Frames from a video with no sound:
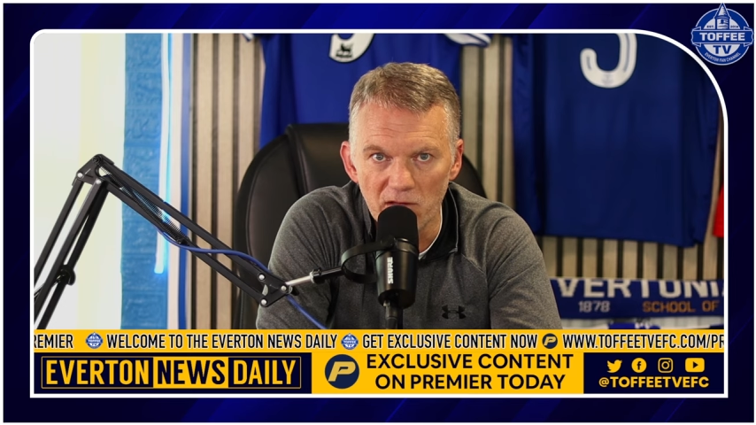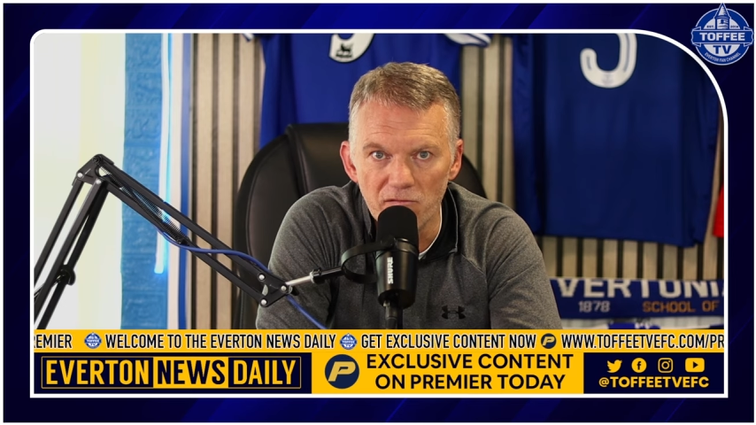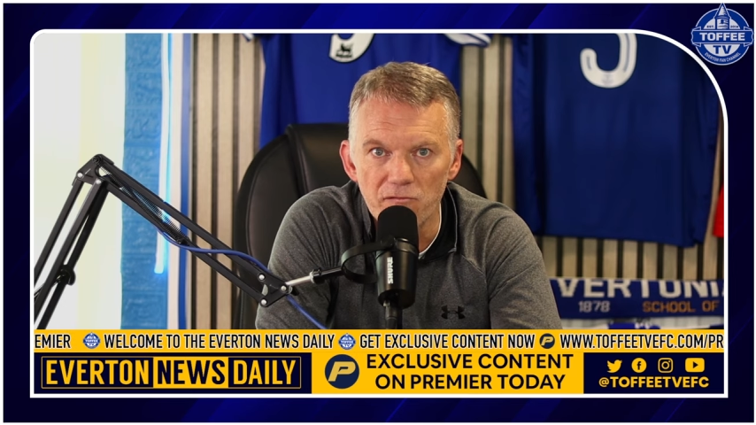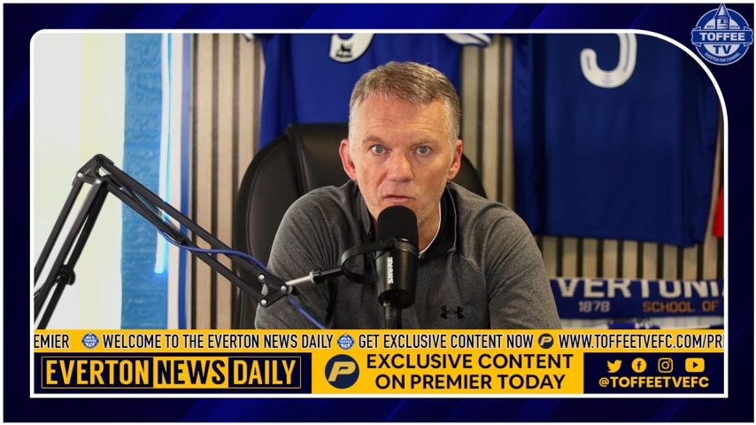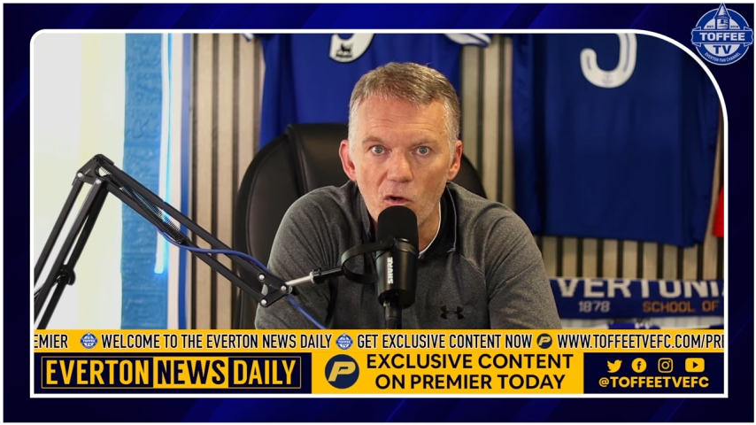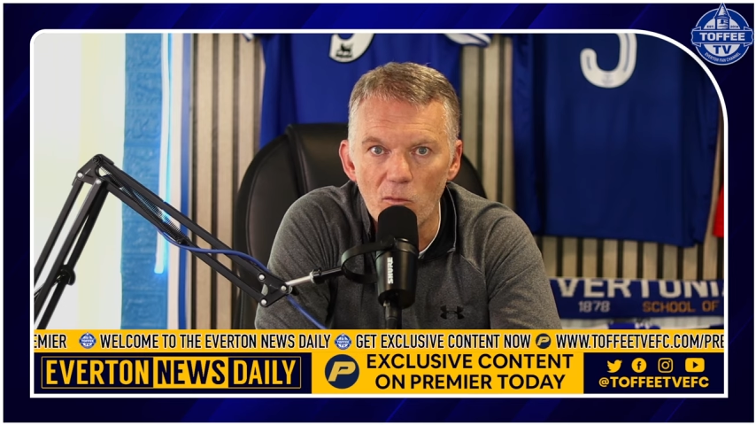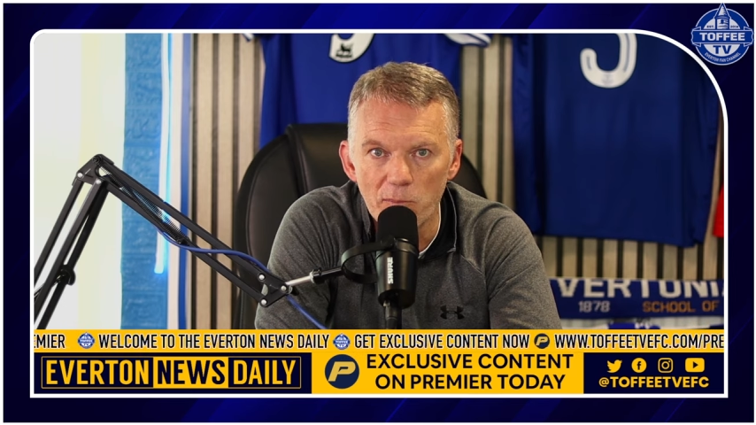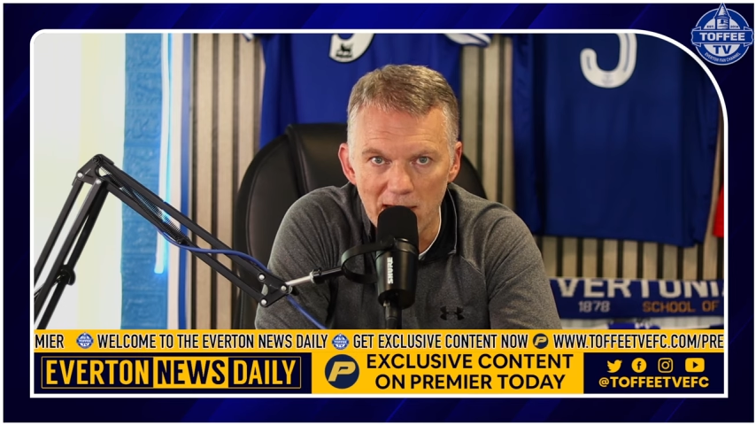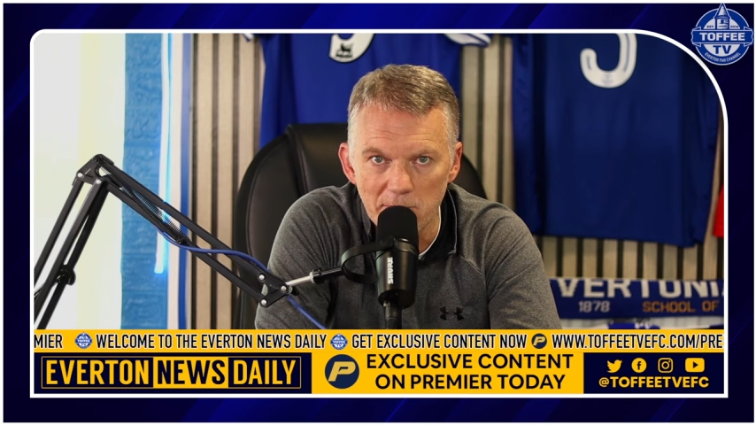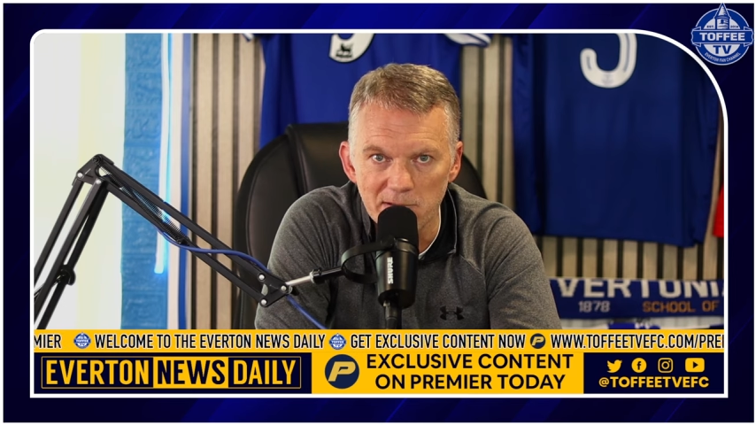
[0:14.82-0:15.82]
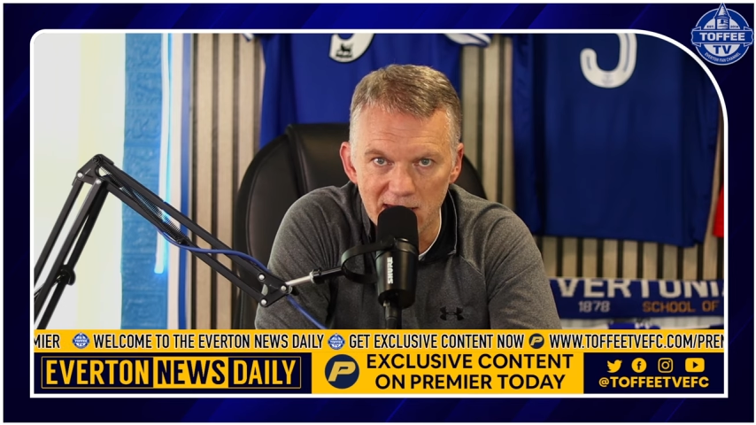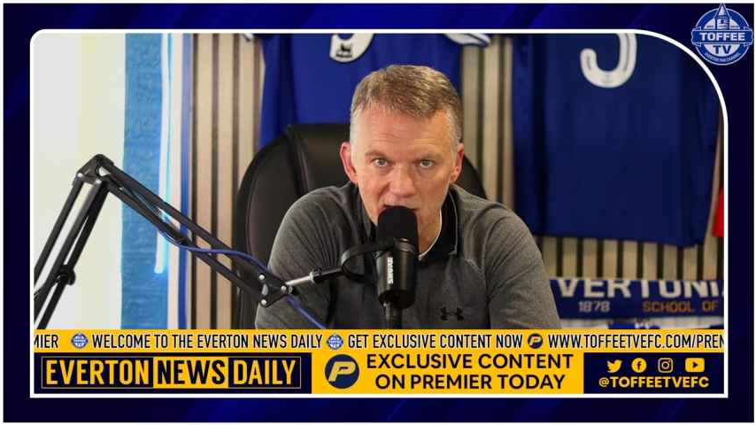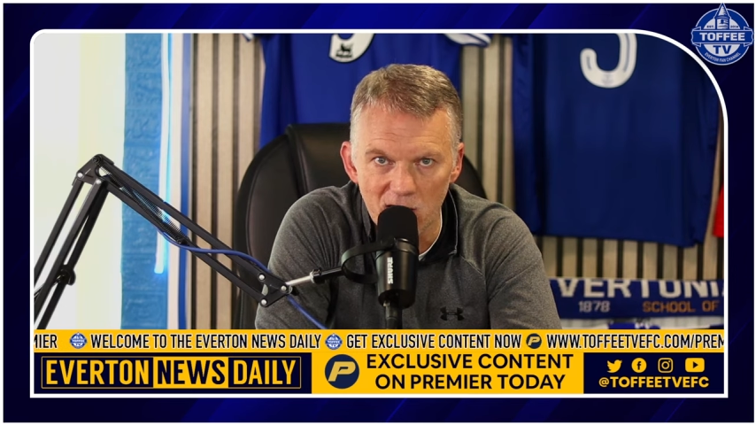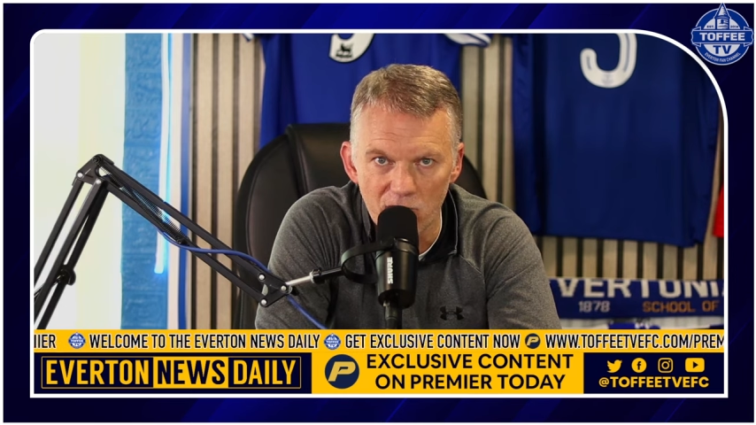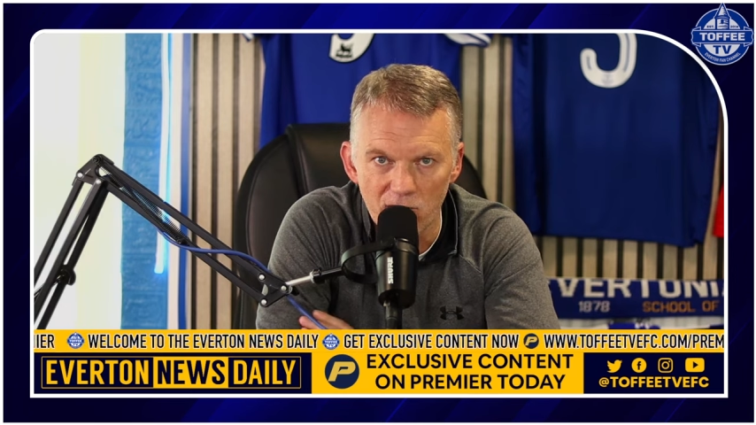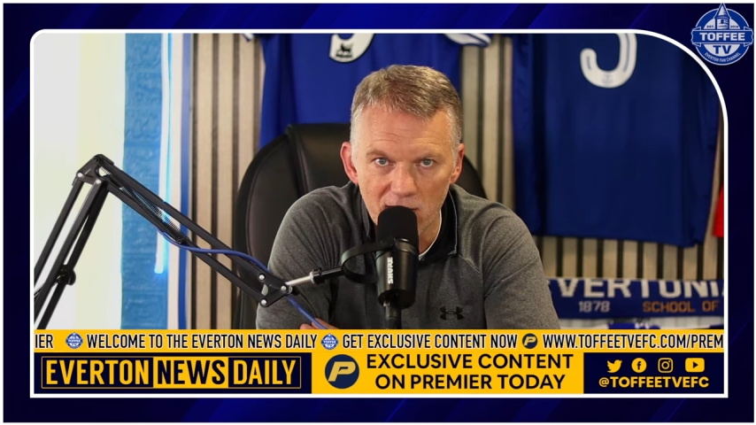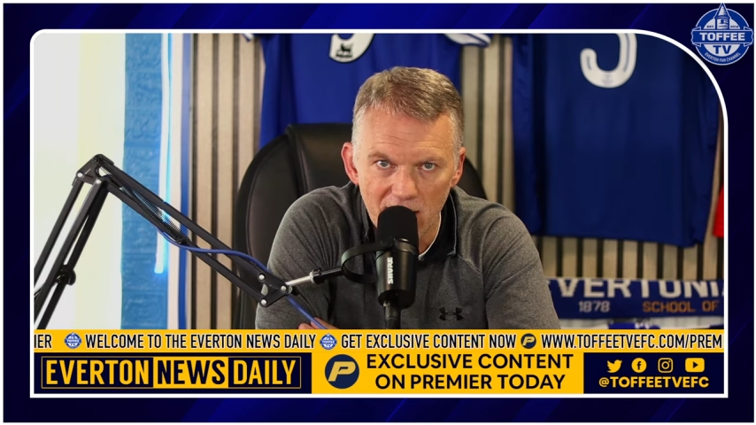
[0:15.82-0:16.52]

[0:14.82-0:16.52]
4 p.m. kickoff